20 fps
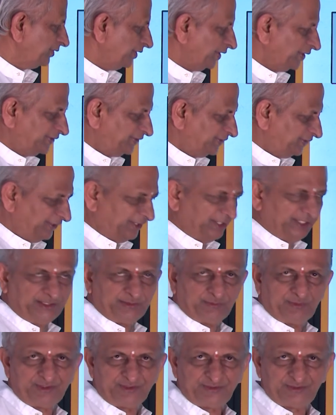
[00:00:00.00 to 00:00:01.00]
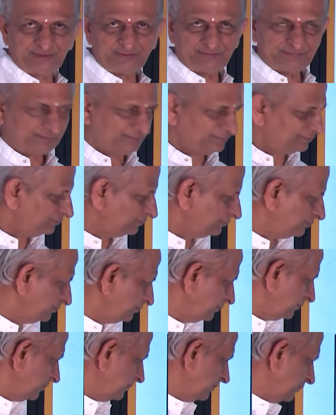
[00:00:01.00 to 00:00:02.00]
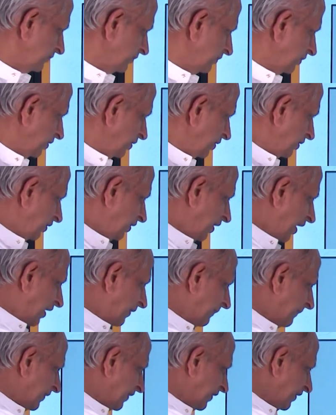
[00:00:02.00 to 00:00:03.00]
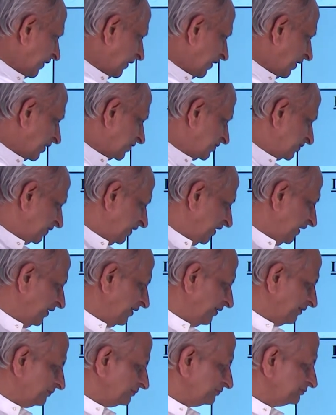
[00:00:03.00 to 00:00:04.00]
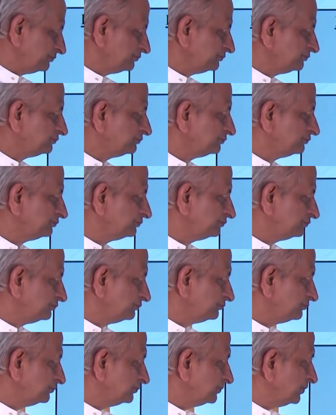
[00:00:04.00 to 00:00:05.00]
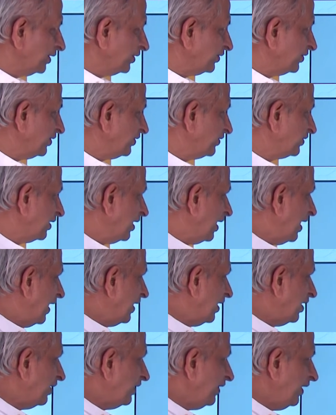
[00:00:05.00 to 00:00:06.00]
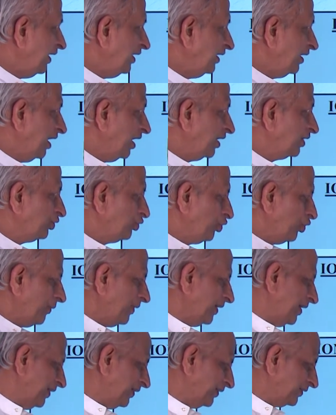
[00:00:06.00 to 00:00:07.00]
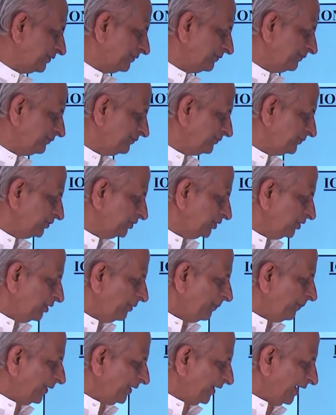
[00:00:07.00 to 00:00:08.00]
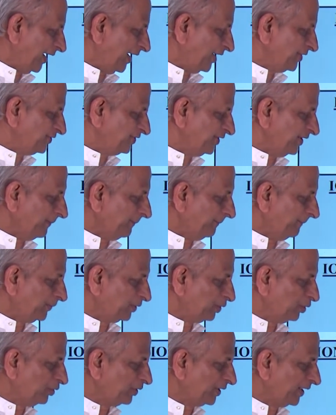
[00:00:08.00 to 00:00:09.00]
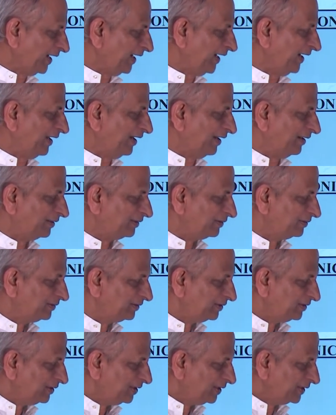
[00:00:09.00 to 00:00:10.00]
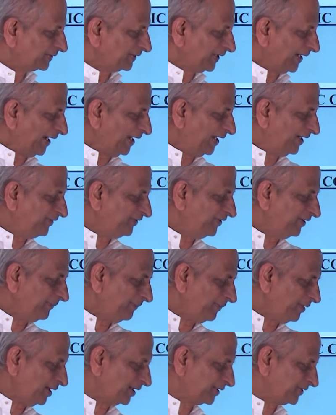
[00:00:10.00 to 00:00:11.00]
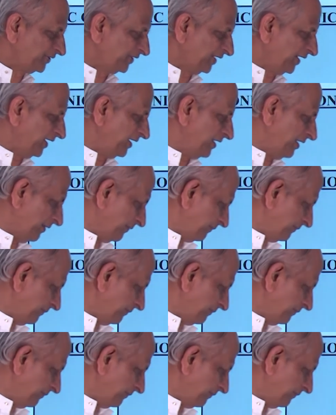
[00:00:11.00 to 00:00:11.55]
Just see it once. Carbon dioxide. Is it ionic or covalent? Potassium chloride. Calcium oxide,